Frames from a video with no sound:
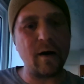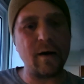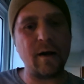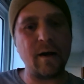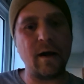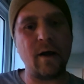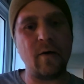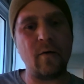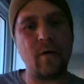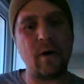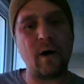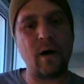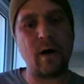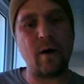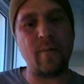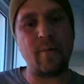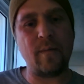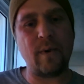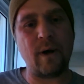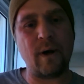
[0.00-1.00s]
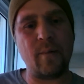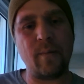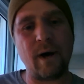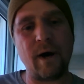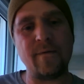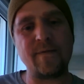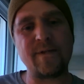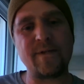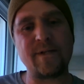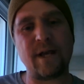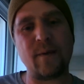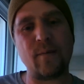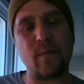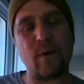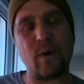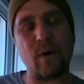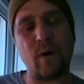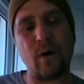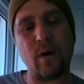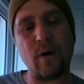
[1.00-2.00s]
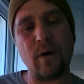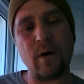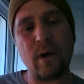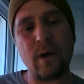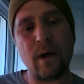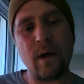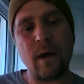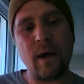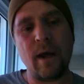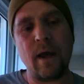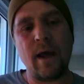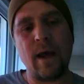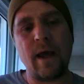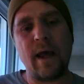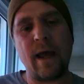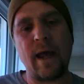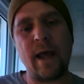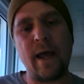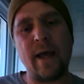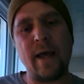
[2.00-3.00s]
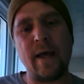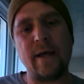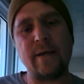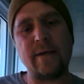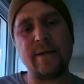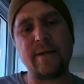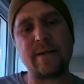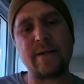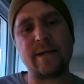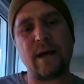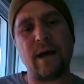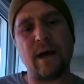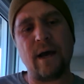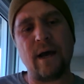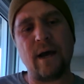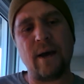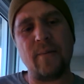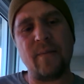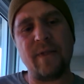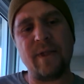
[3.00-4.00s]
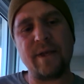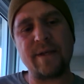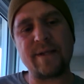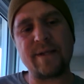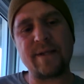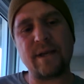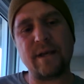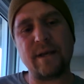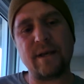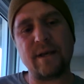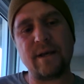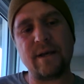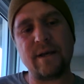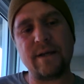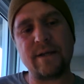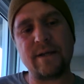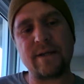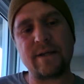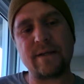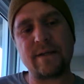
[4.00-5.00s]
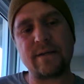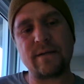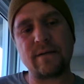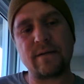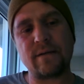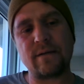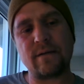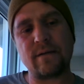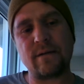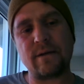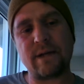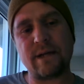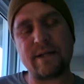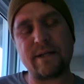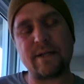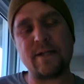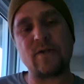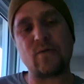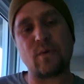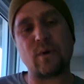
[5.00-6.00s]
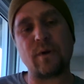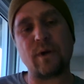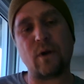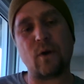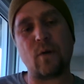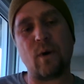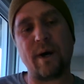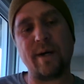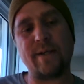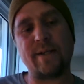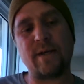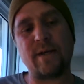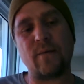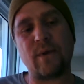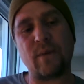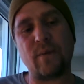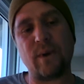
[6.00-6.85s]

on uh, um, above St. Paul and um, this is this is really quite